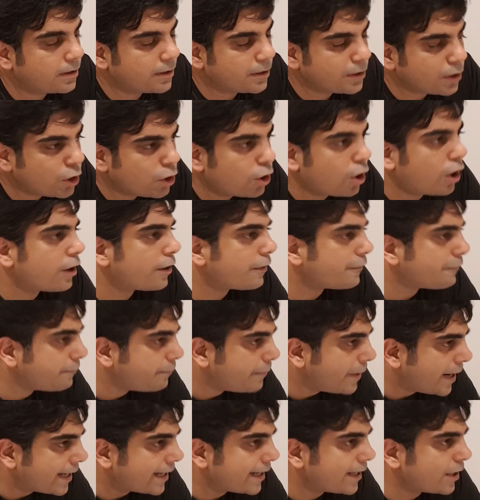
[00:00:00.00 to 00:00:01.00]
There's a lot
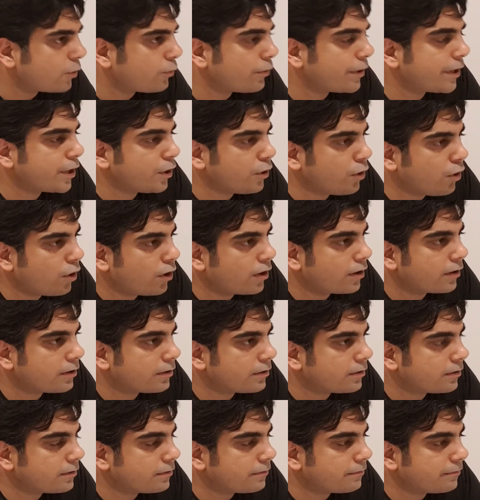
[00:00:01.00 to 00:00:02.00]
of betting going on
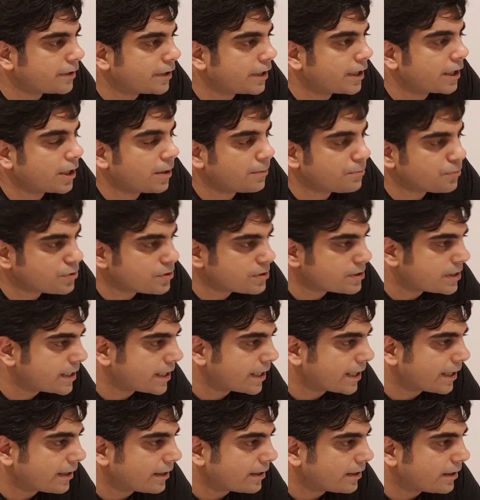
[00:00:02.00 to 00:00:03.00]
when it comes to
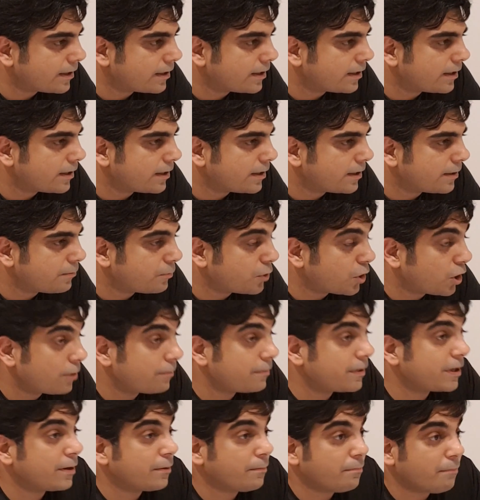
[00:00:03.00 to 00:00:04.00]
cricket.
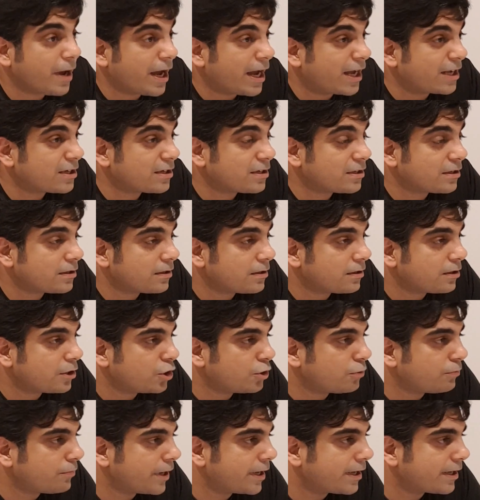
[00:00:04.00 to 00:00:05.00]
Probably a match
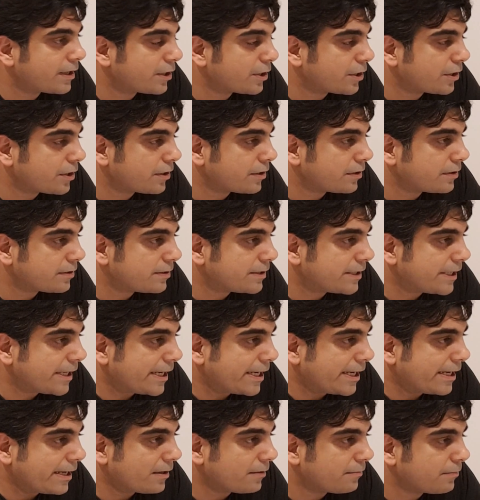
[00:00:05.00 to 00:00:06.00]
you might
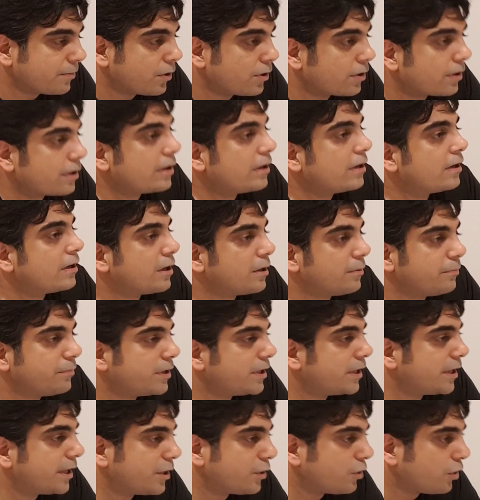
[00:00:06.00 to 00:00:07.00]
see about $1
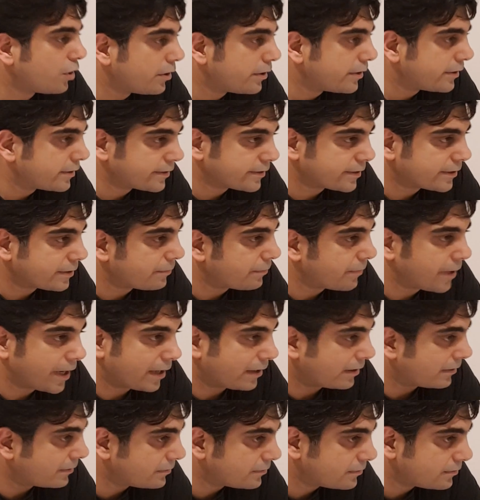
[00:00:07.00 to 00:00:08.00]
billion in
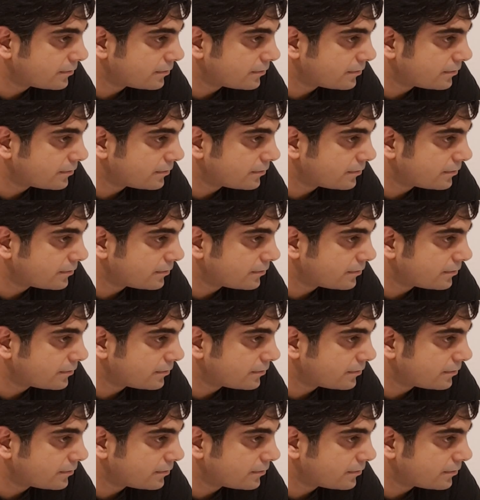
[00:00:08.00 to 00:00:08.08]
bet.